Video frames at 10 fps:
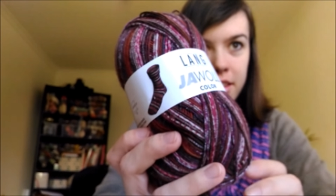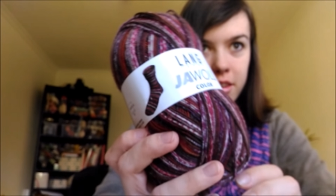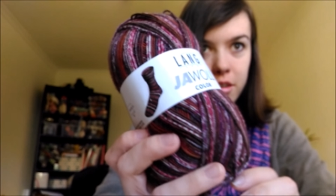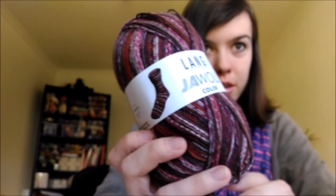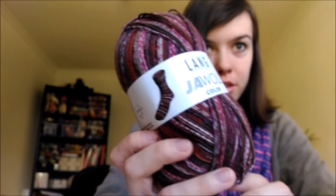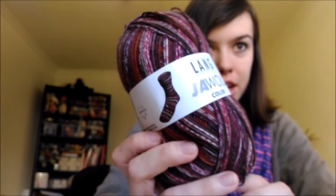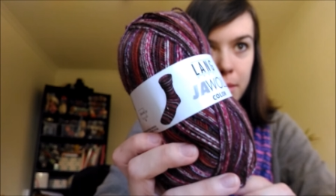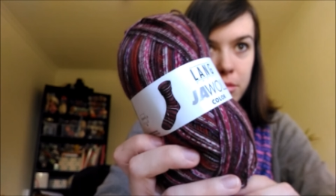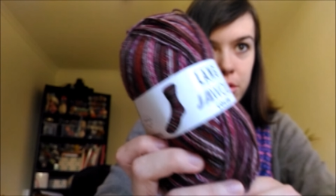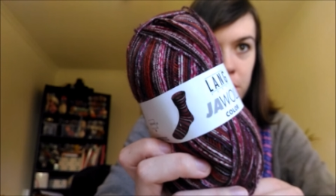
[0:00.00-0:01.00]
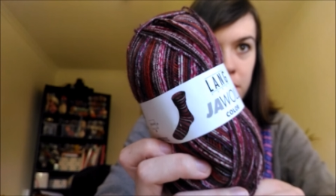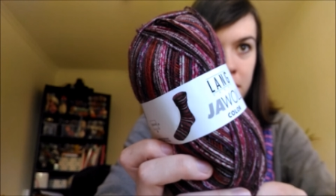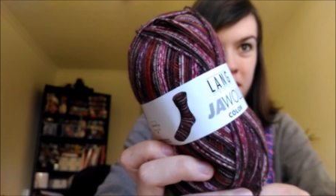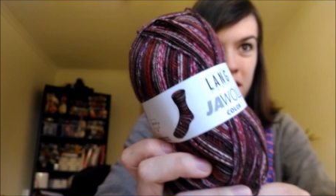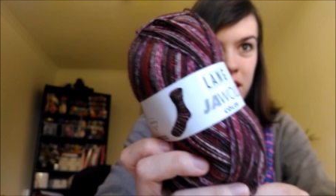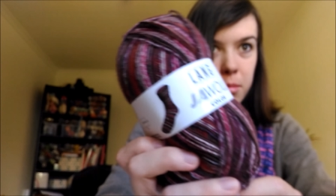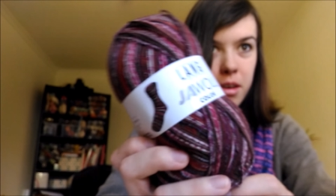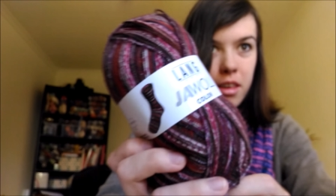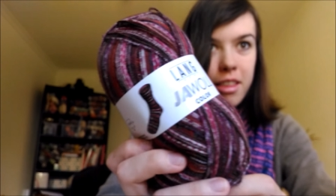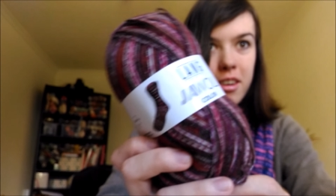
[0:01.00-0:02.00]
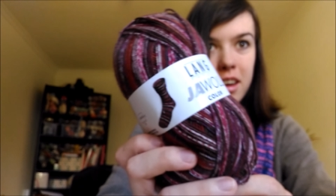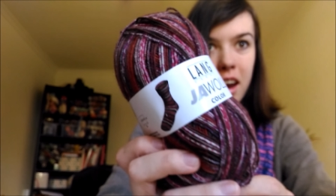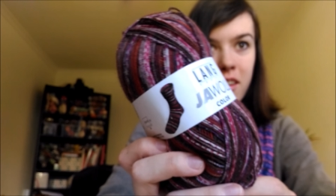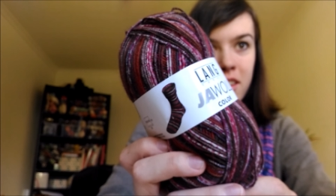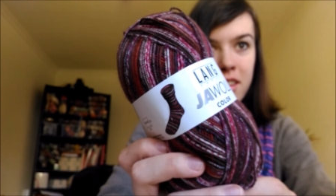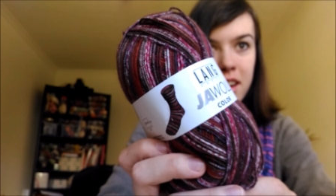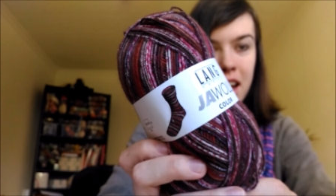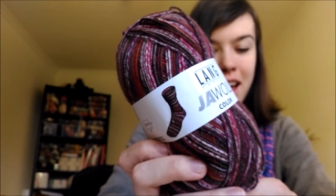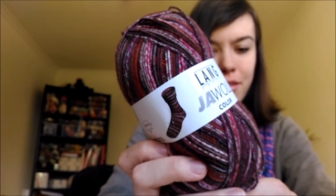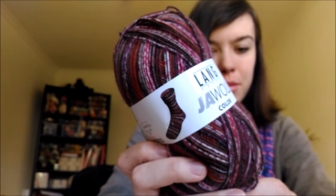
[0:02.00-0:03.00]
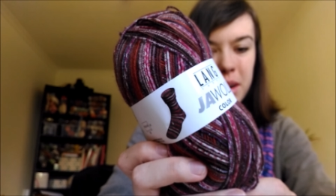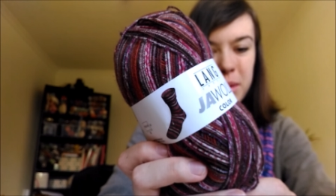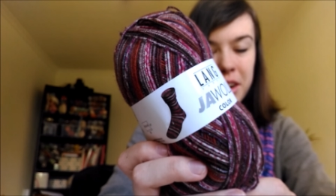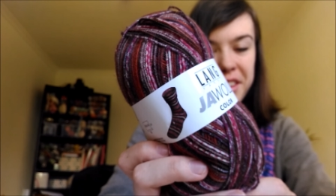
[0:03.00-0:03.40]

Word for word: sort of autumnal commercial sock yarns, and I haven't really been